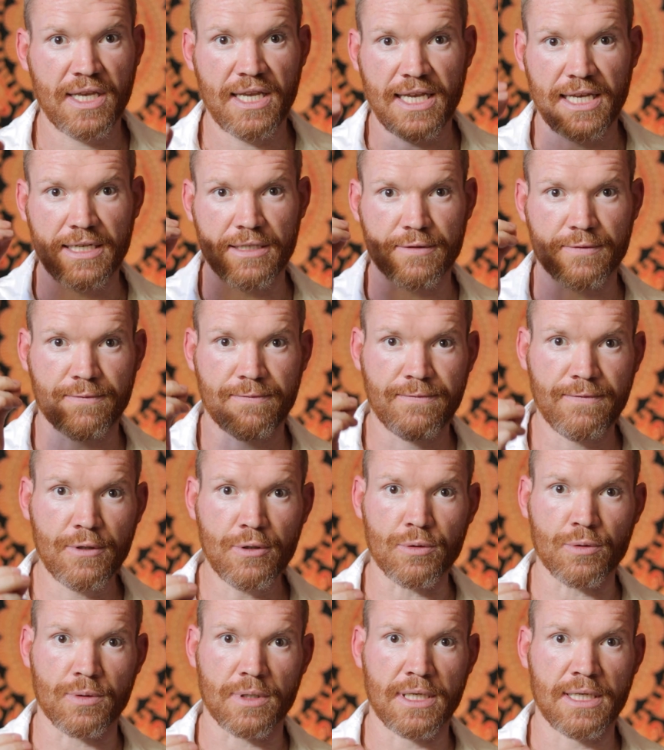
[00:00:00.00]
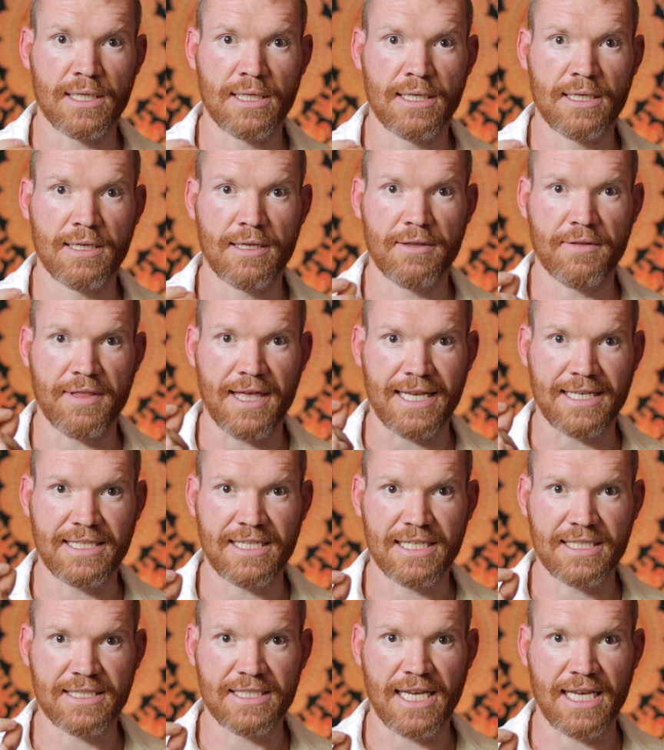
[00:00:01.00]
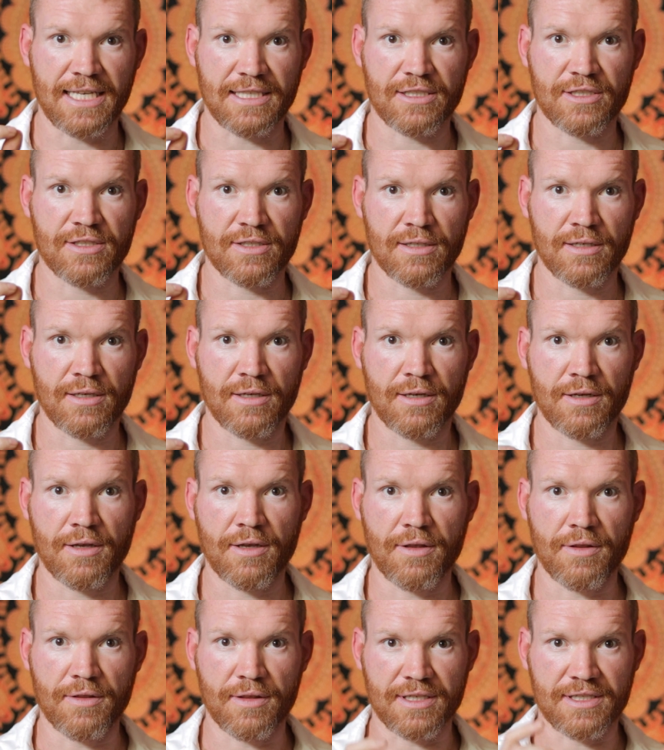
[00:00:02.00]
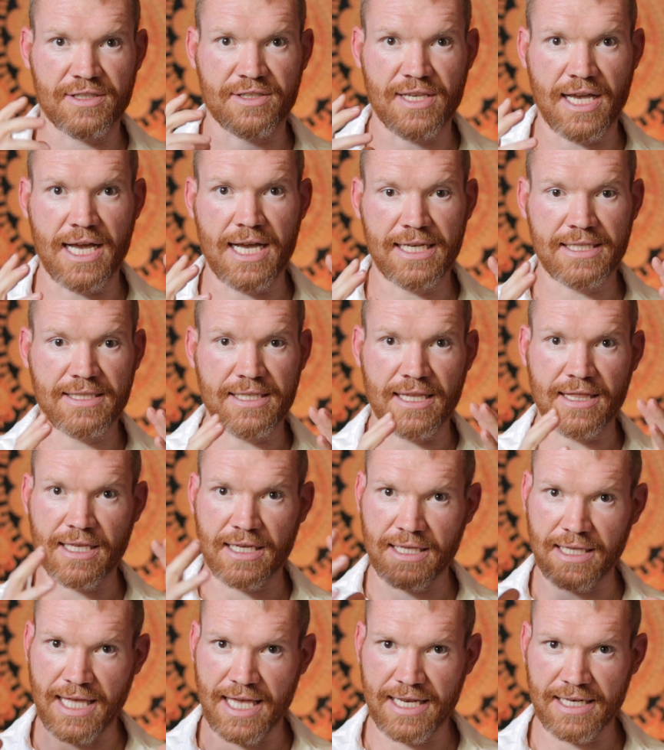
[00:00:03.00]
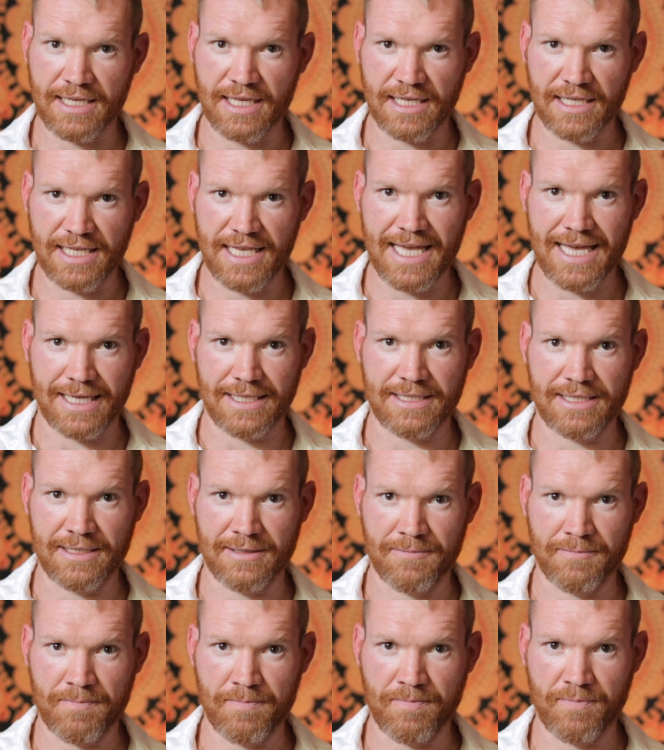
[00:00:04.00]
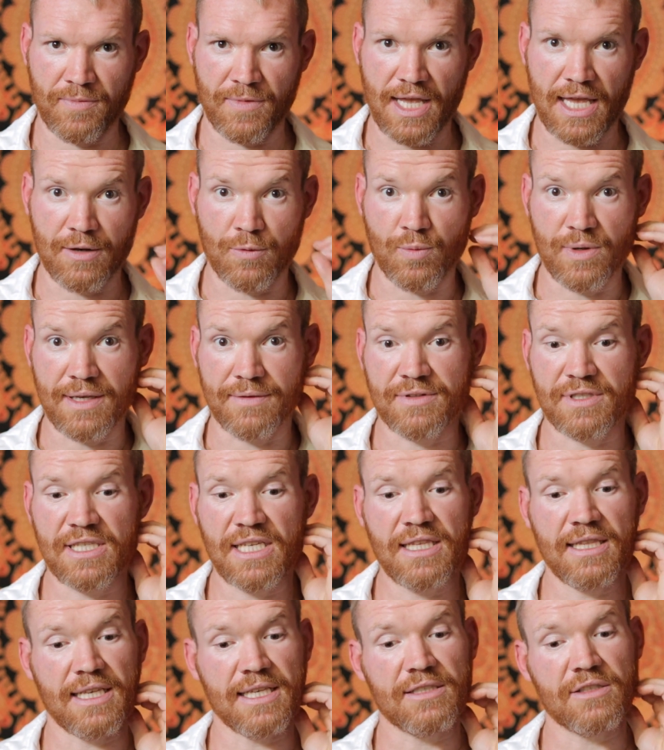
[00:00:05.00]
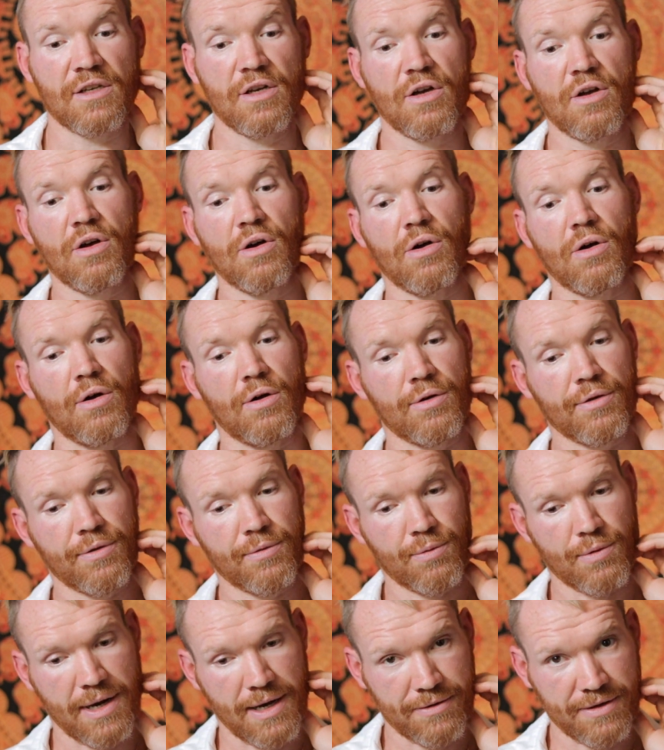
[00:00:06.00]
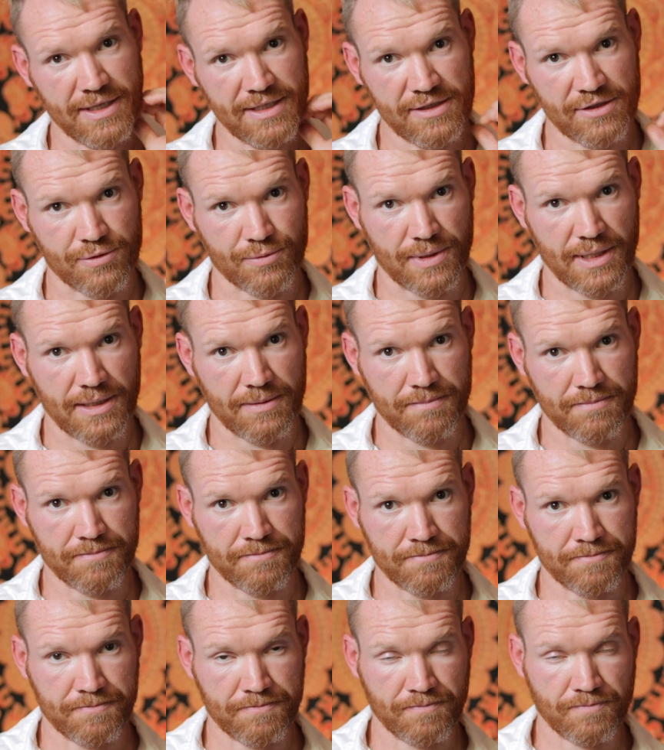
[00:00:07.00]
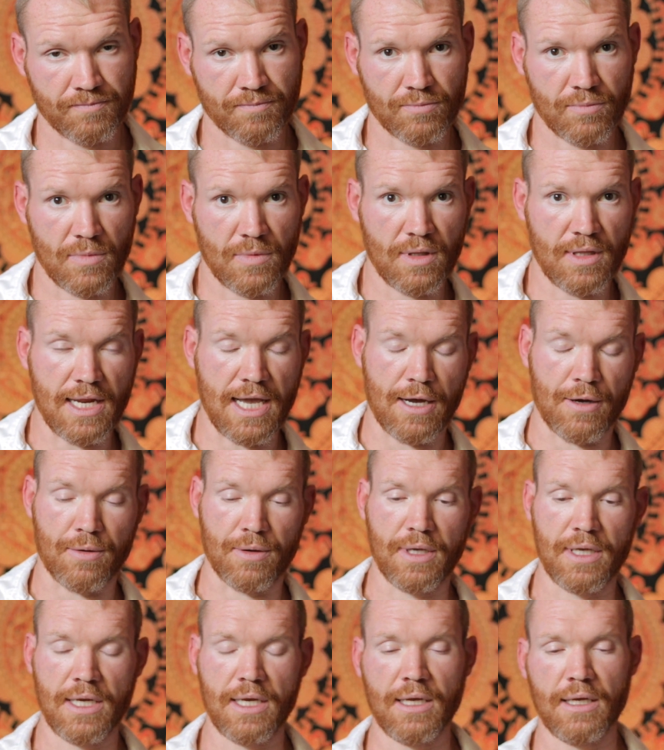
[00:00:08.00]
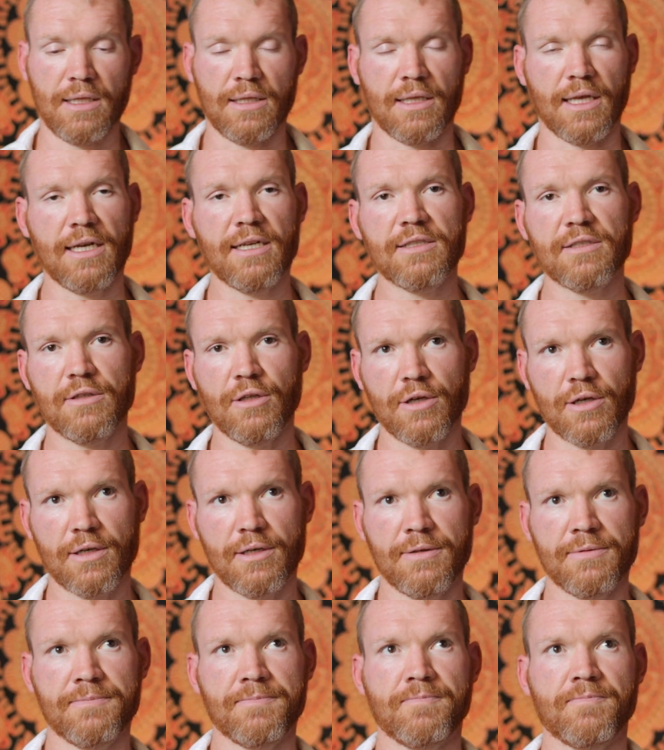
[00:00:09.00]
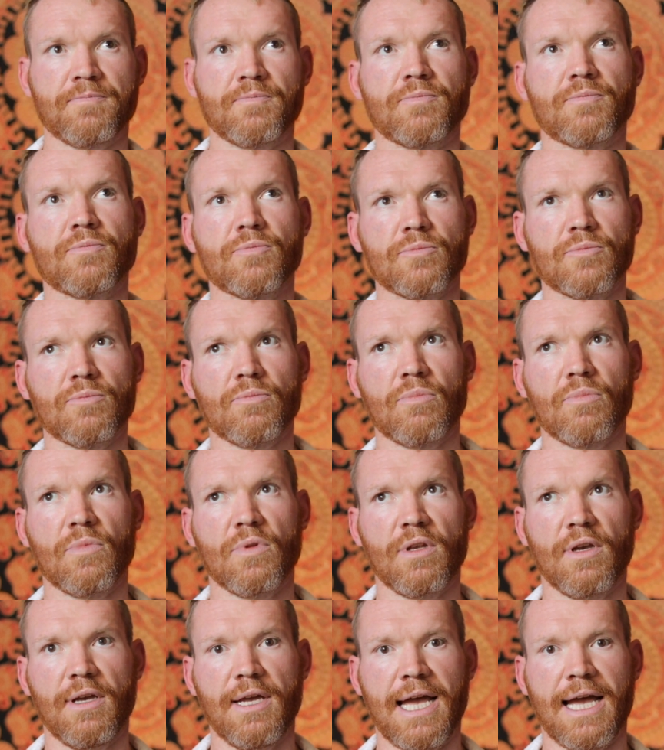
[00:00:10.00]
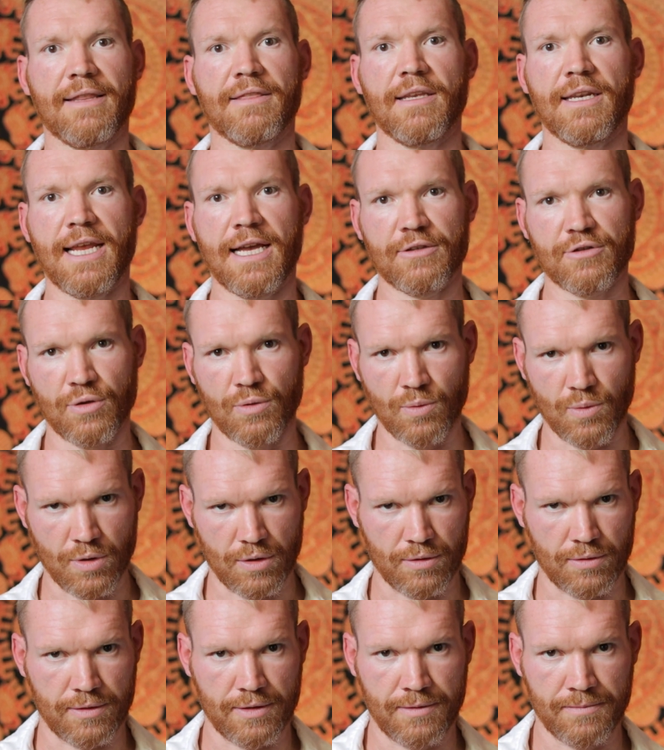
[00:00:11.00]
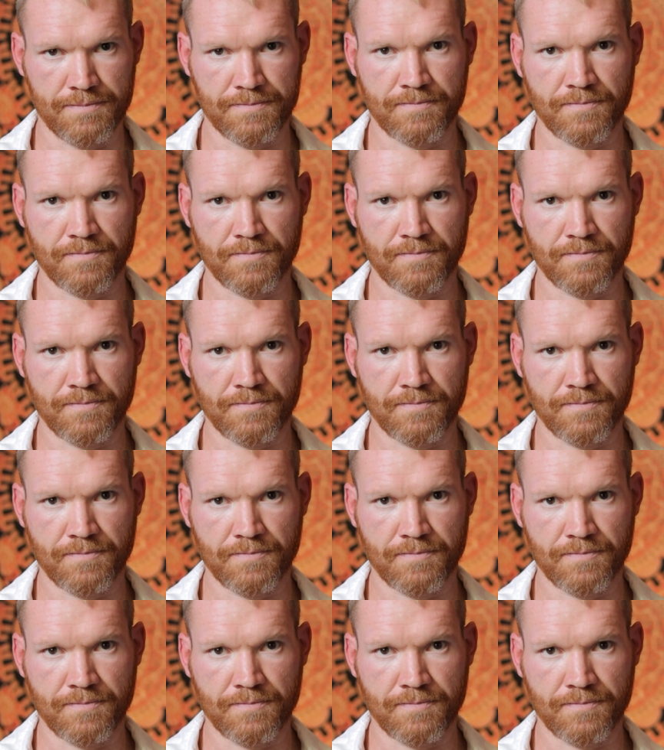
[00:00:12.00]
It is food that dictates the size that the clan can get. And we have seen this all throughout history. Now, let us look at the natural world.